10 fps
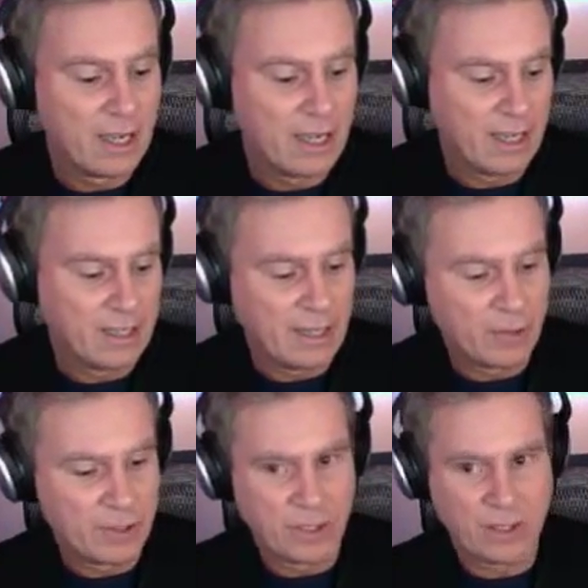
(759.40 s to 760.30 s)
And then I
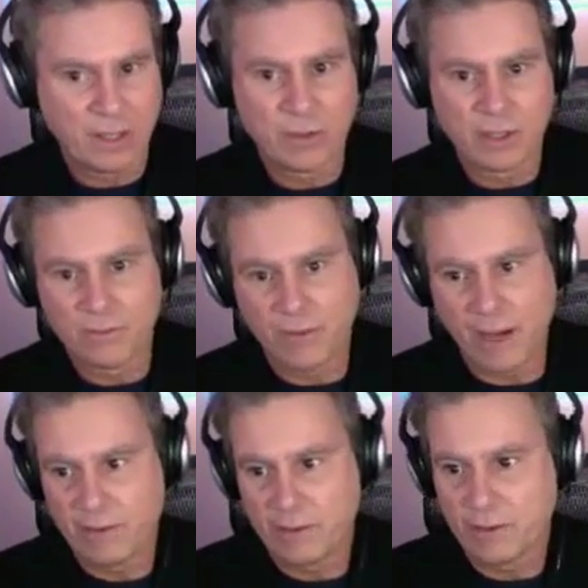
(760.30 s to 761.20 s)
would sit there with these
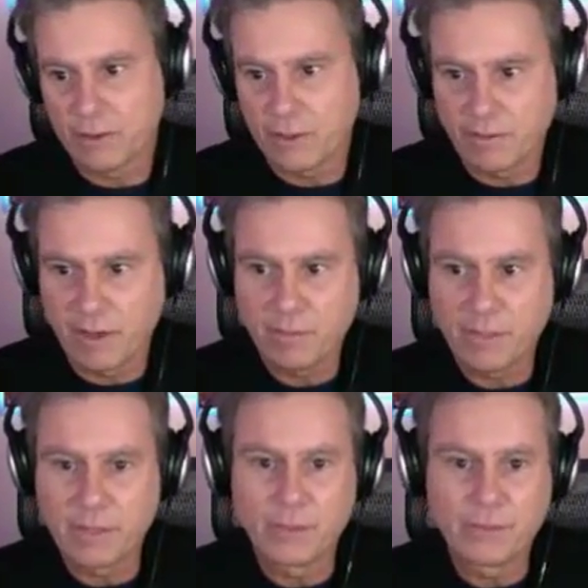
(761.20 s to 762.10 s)
535
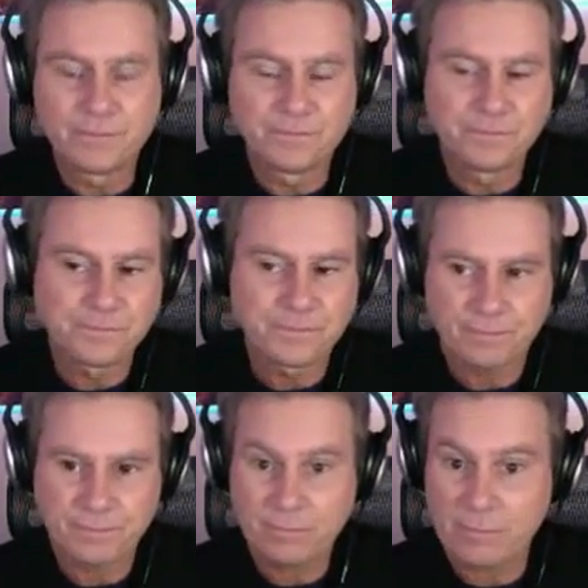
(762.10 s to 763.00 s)
people,
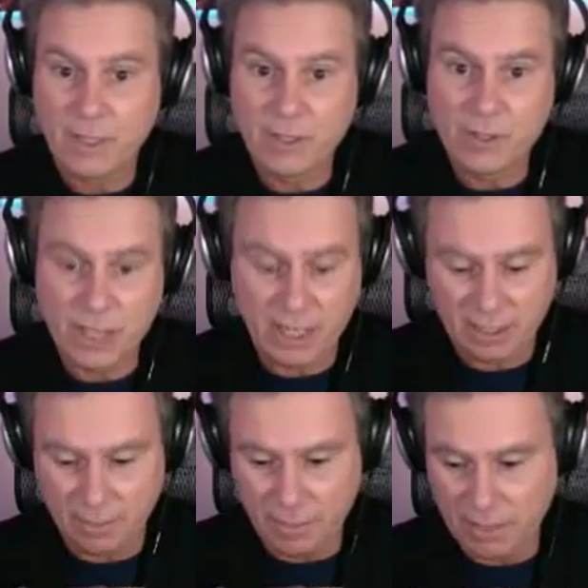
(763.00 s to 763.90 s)
understanding
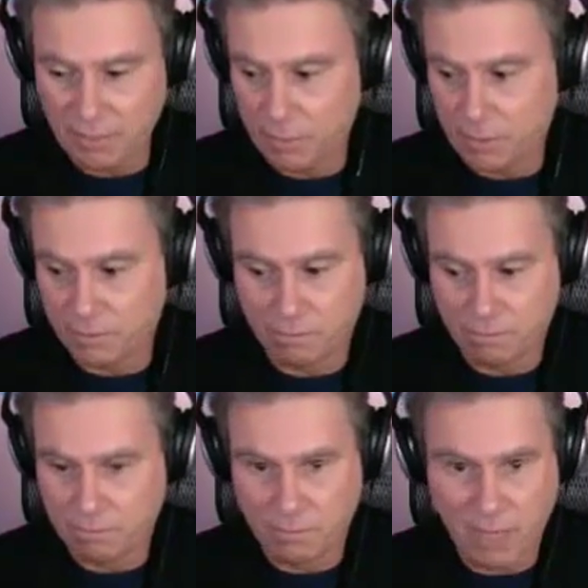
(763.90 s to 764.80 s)
that many of them are
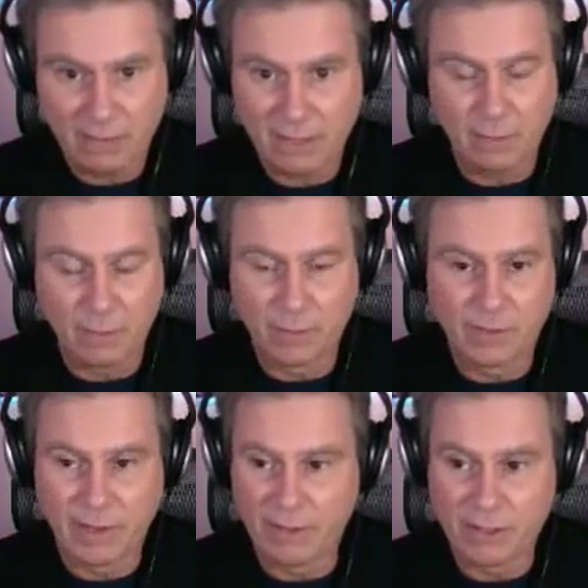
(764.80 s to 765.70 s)
not capable
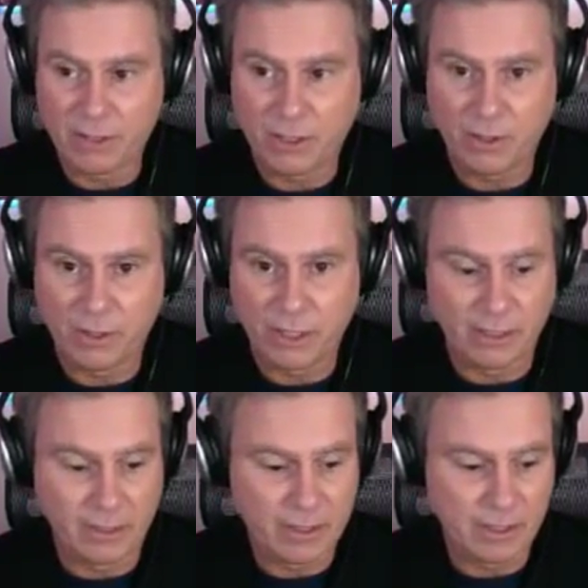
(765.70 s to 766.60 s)
of having a security
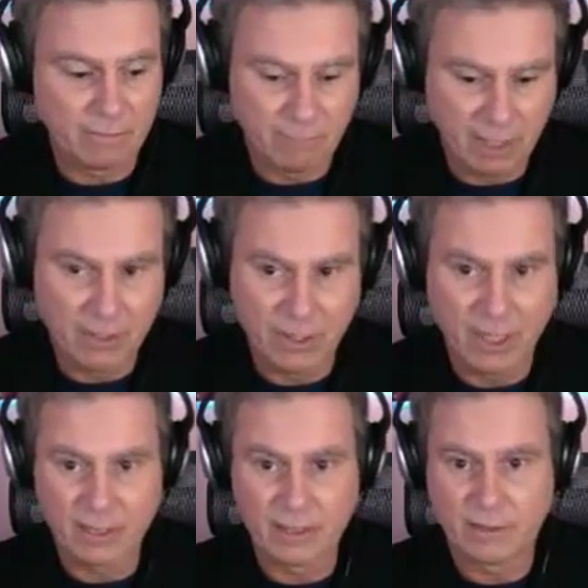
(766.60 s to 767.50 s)
clearance, and
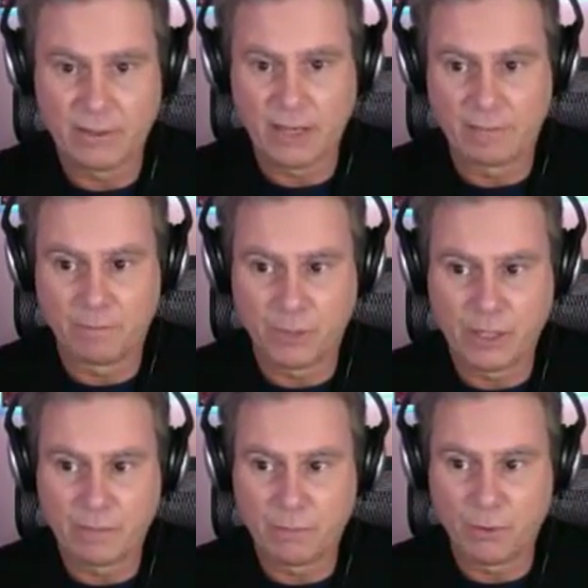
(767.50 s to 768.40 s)
understanding that you've got a
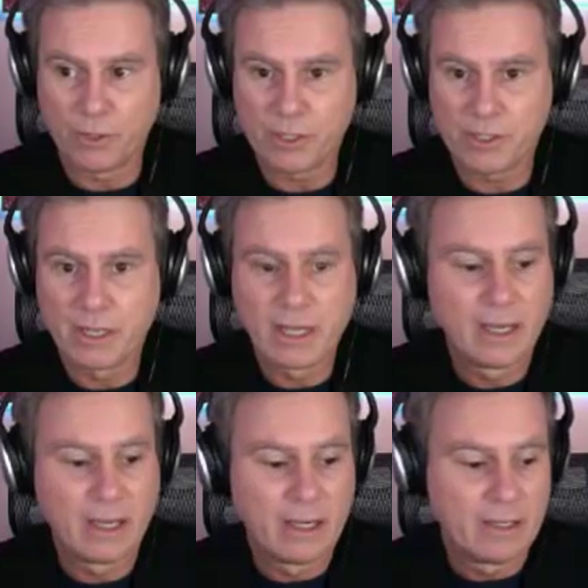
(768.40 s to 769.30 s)
pretty porous
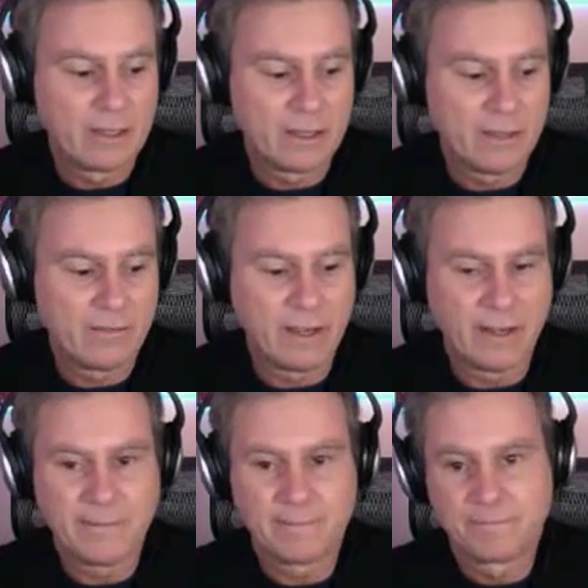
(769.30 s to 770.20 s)
sieve
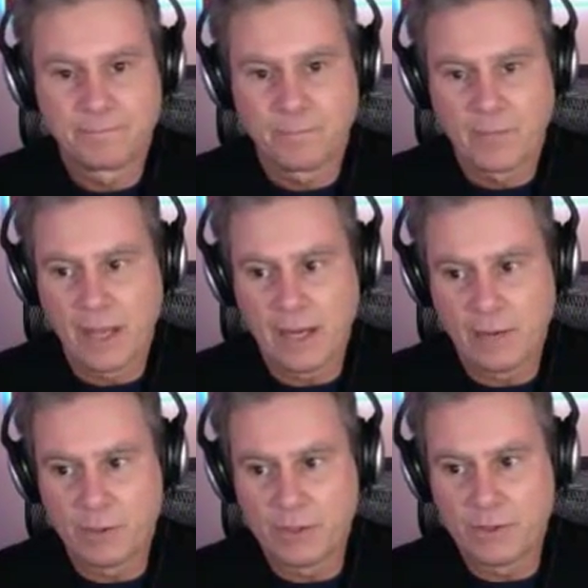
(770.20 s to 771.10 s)
there. And I
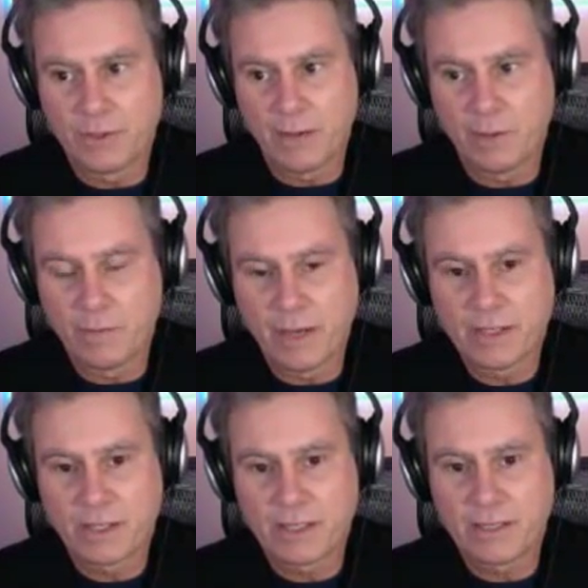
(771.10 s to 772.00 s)
would
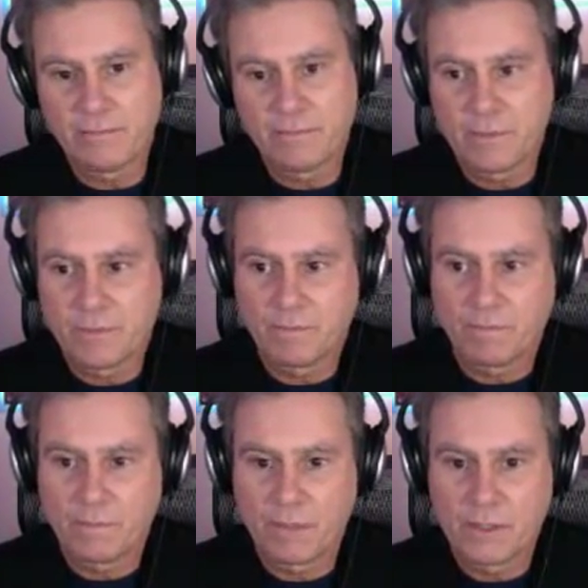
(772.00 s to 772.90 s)
basically
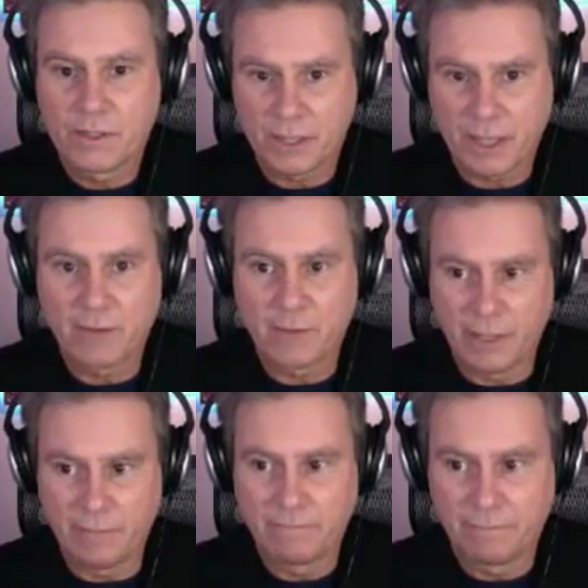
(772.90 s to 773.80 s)
sit down with
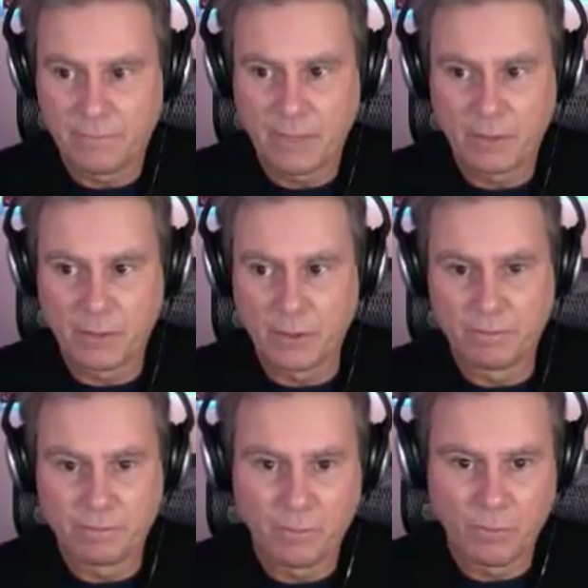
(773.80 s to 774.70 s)
them in a
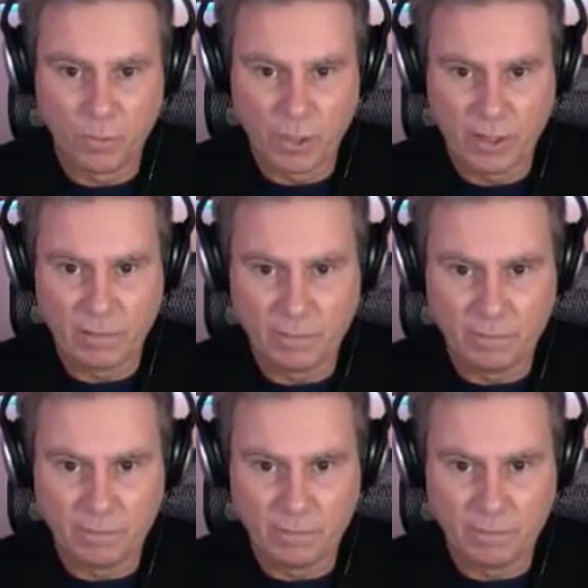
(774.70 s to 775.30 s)
room with the